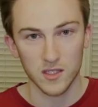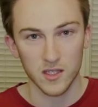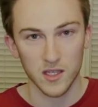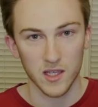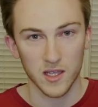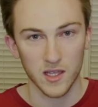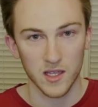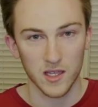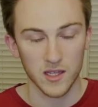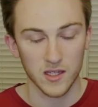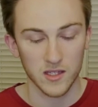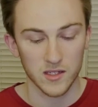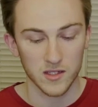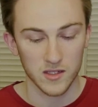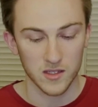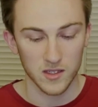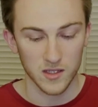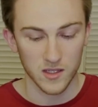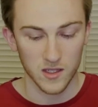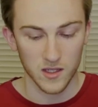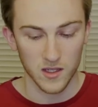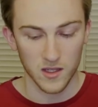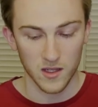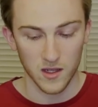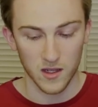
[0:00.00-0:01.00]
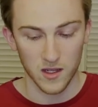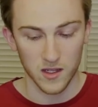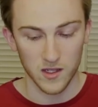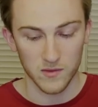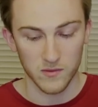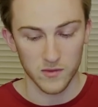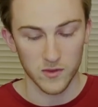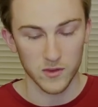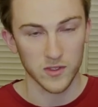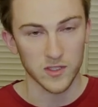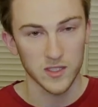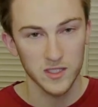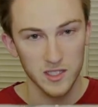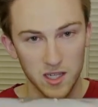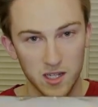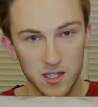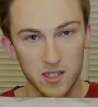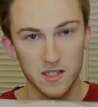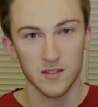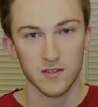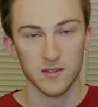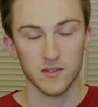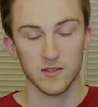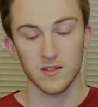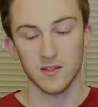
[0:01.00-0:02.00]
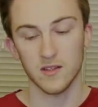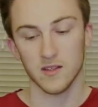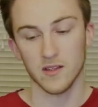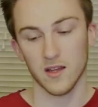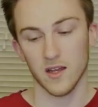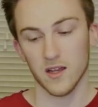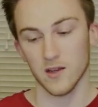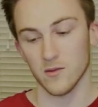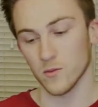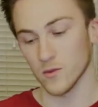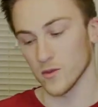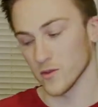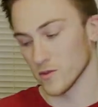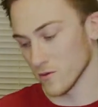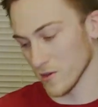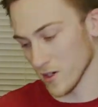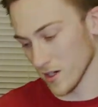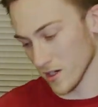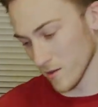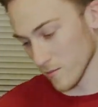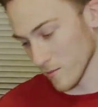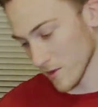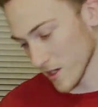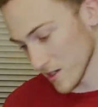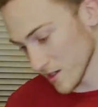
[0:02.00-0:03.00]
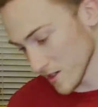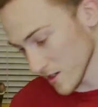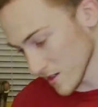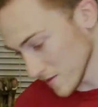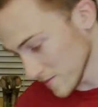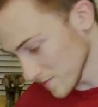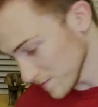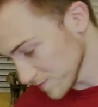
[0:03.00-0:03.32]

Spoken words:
and if you can get it, I would recommend it.